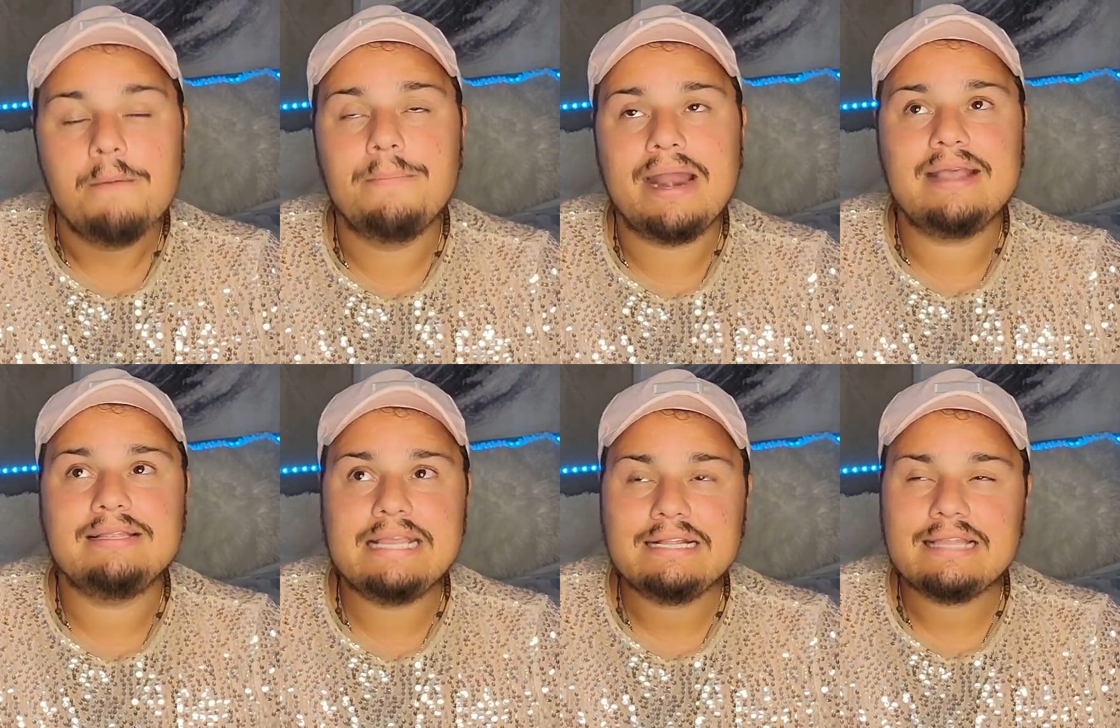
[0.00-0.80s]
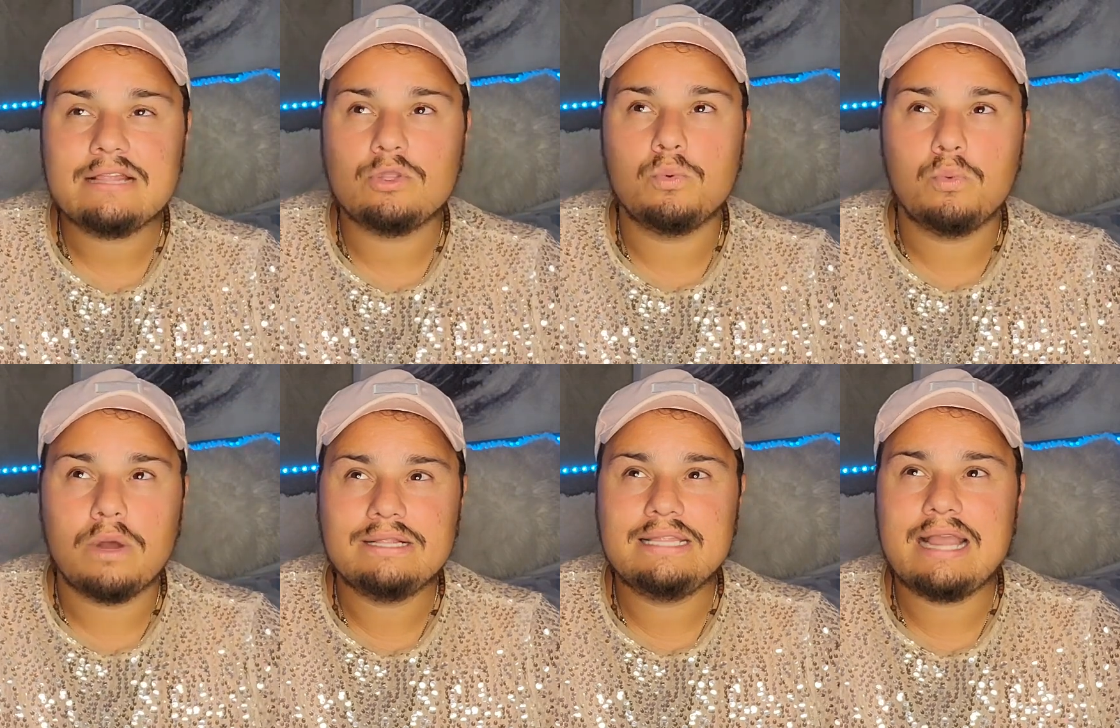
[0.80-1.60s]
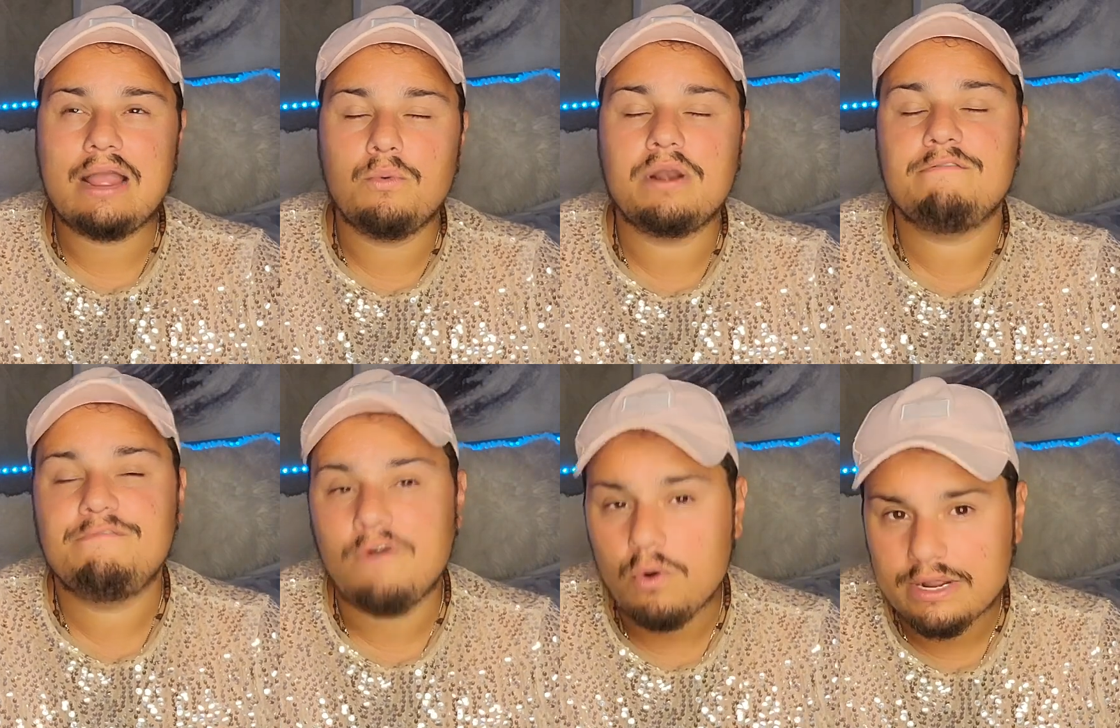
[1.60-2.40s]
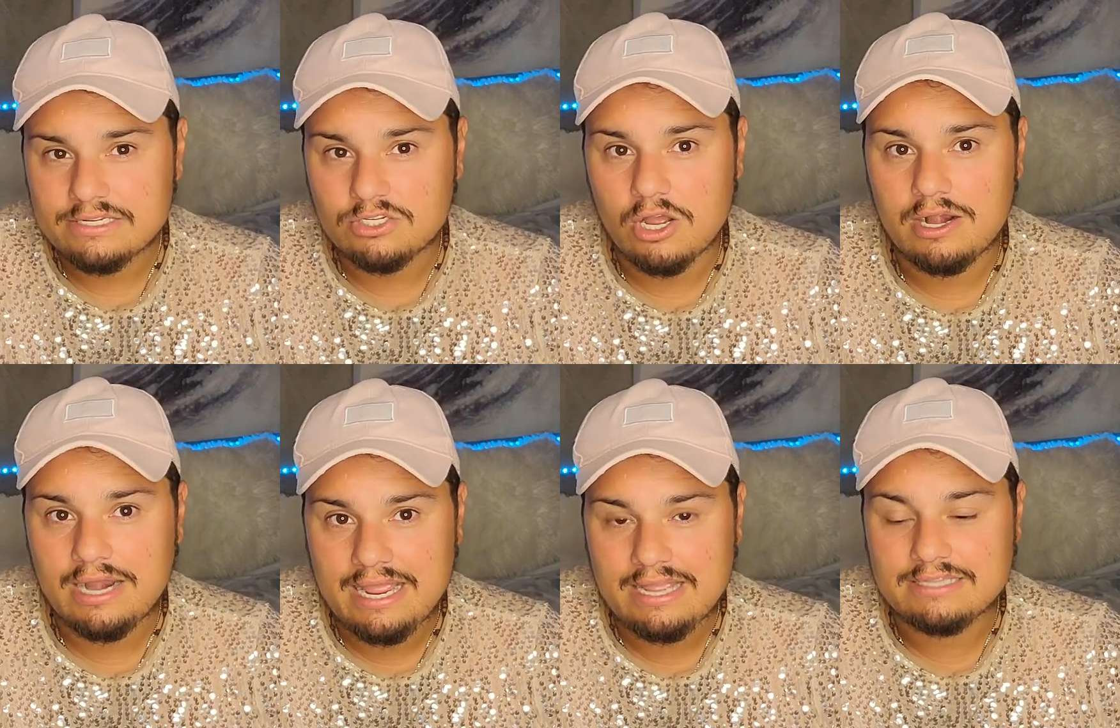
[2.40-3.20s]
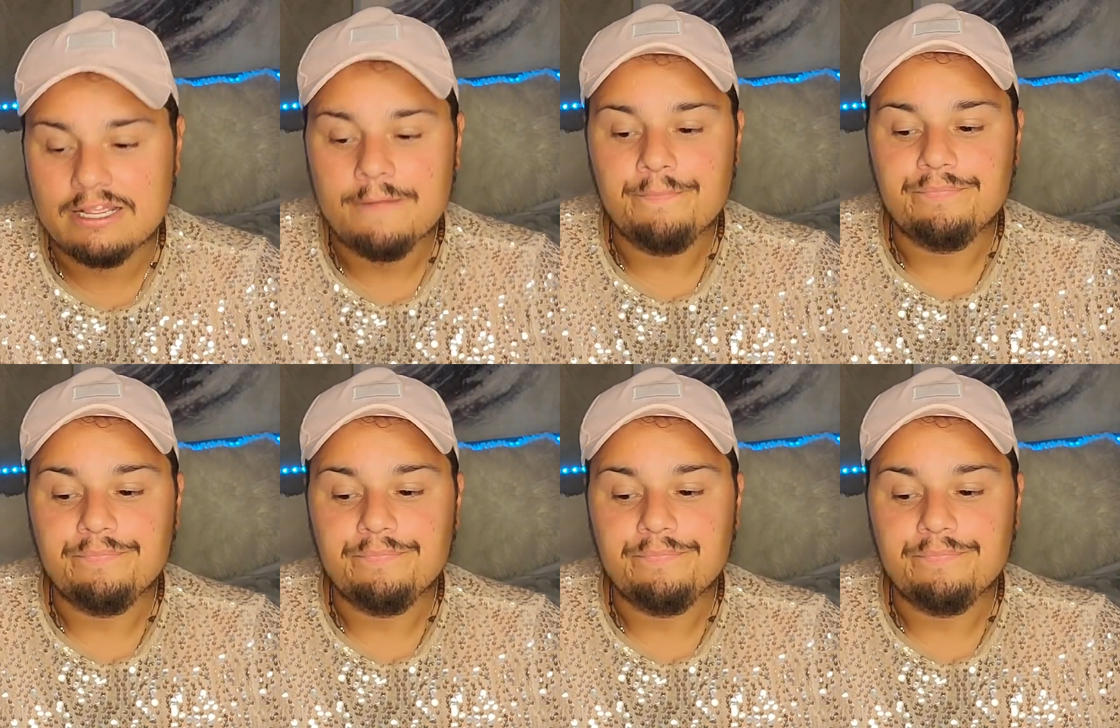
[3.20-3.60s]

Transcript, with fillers: But I think that the one thing I want to focus on is,